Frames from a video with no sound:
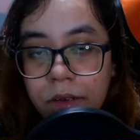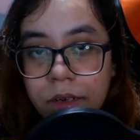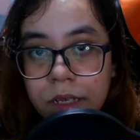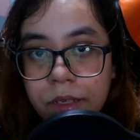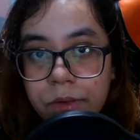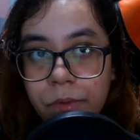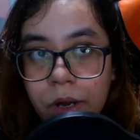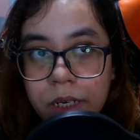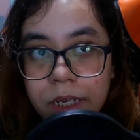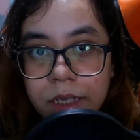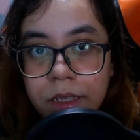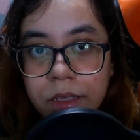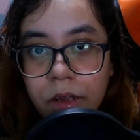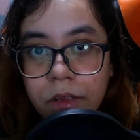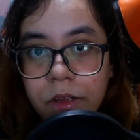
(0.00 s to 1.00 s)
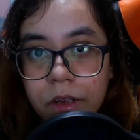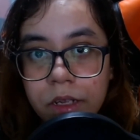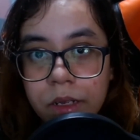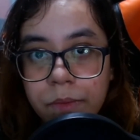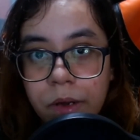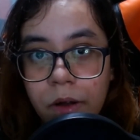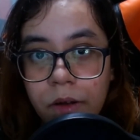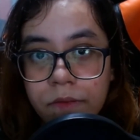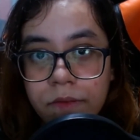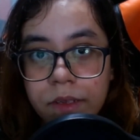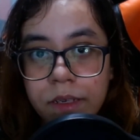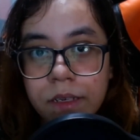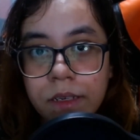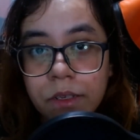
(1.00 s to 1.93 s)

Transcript: is one that's not talked about often.